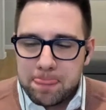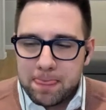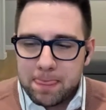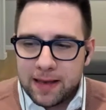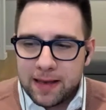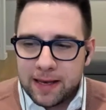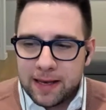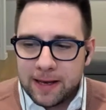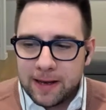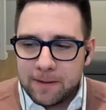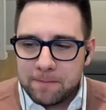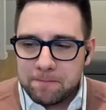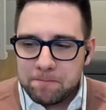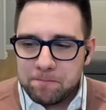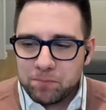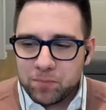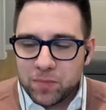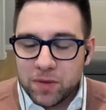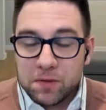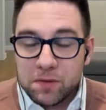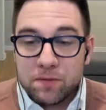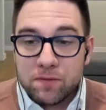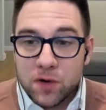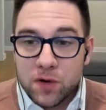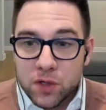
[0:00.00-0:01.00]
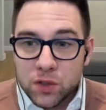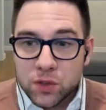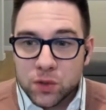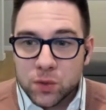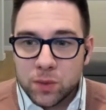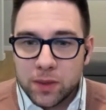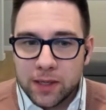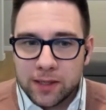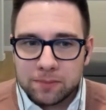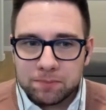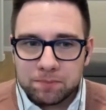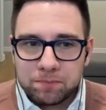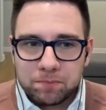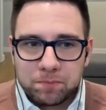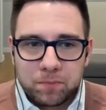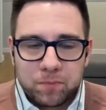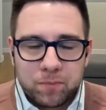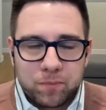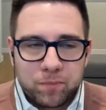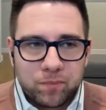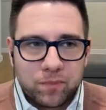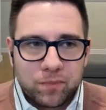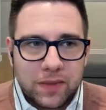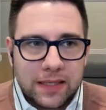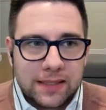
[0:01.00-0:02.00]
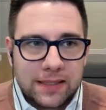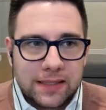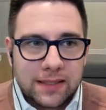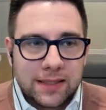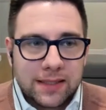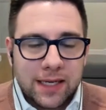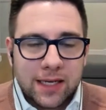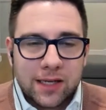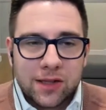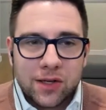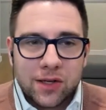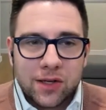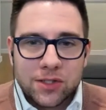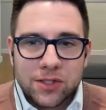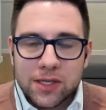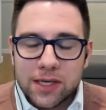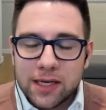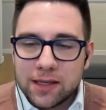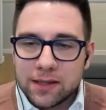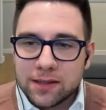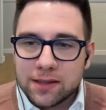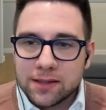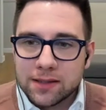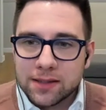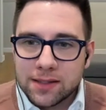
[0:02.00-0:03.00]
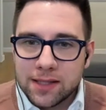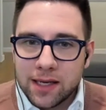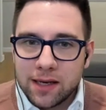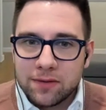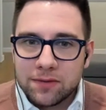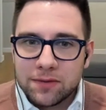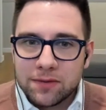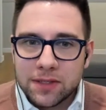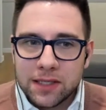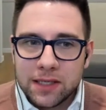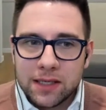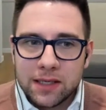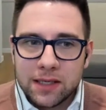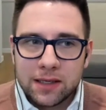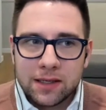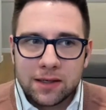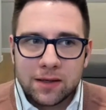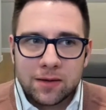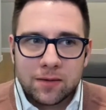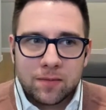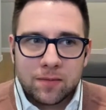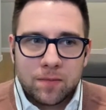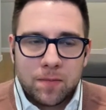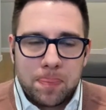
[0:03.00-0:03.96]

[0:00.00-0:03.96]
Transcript: Um, the first one is psychological health and safety